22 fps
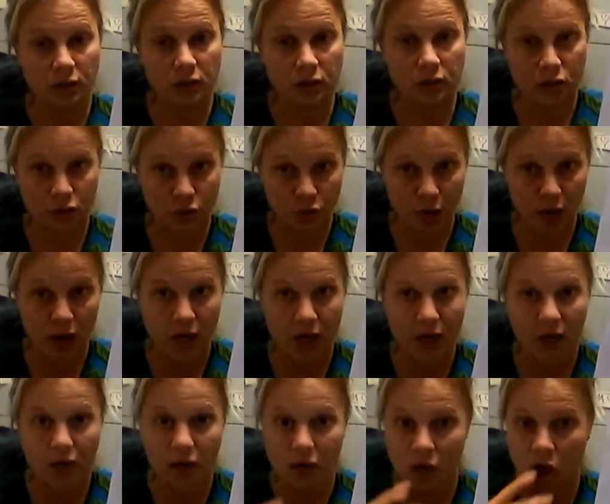to
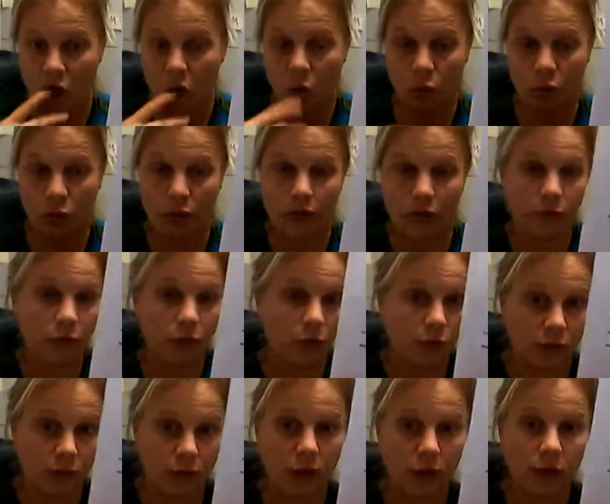training,
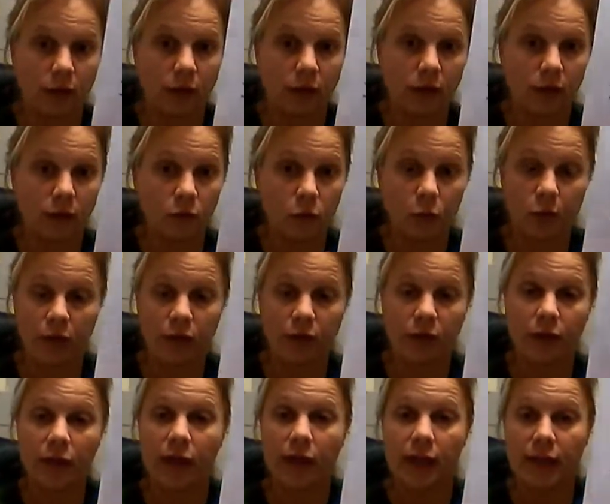whatever
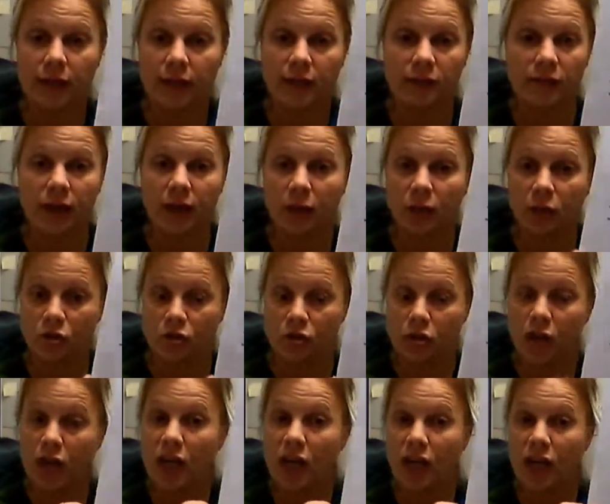the next available
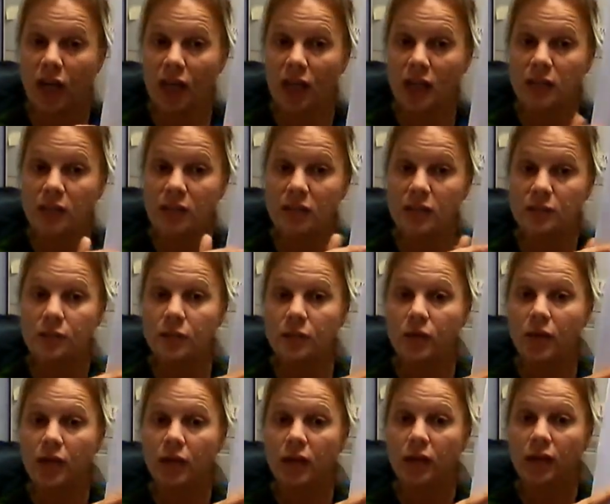training is
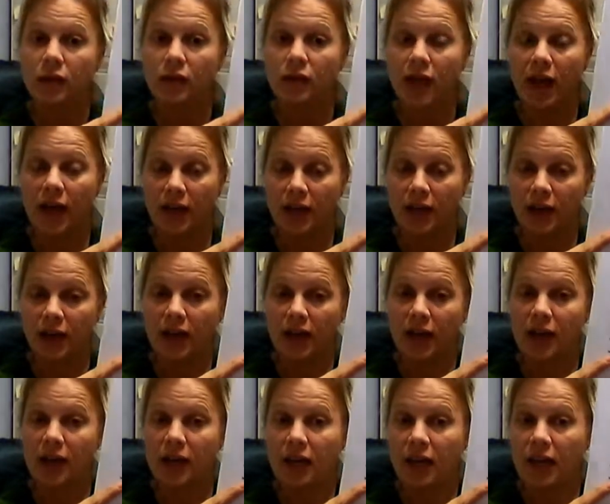that
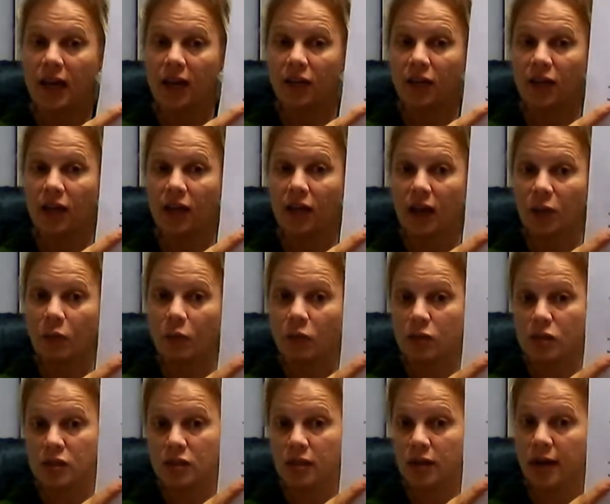night, and then I
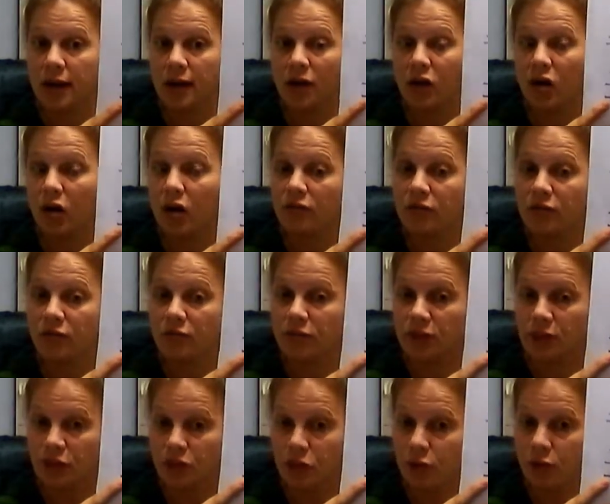will sign off
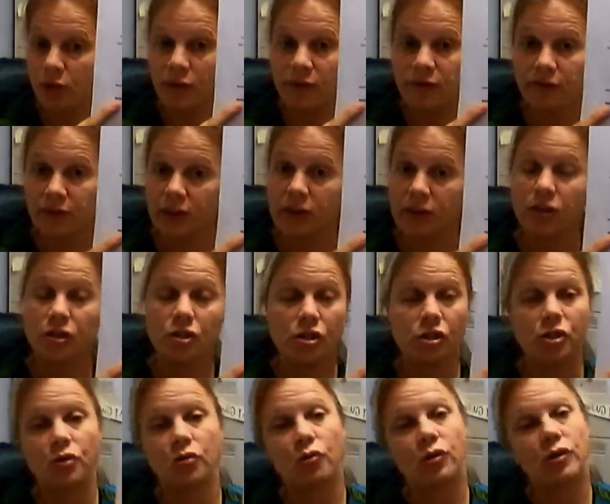that you have
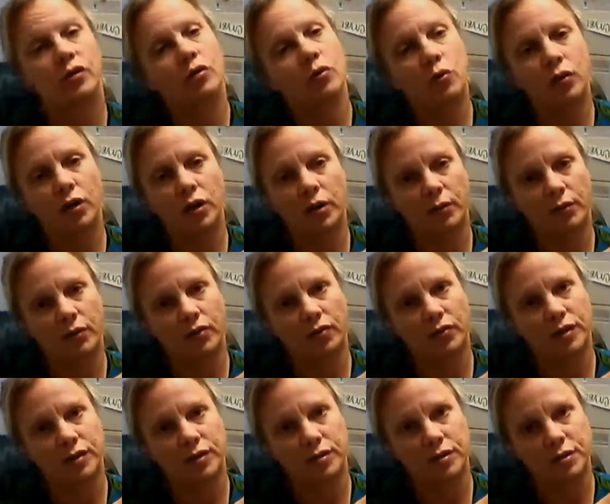finished your court
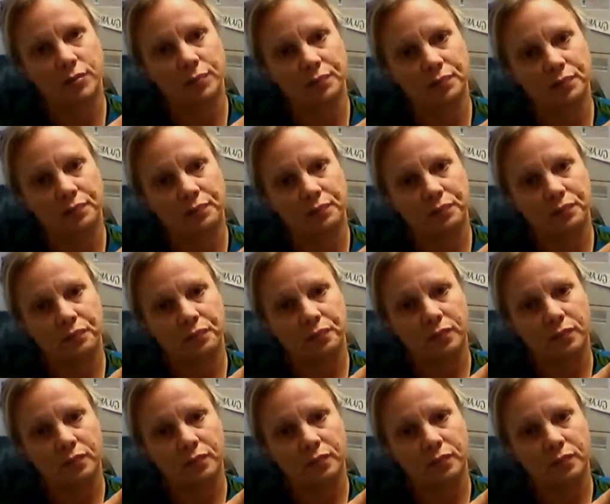observance.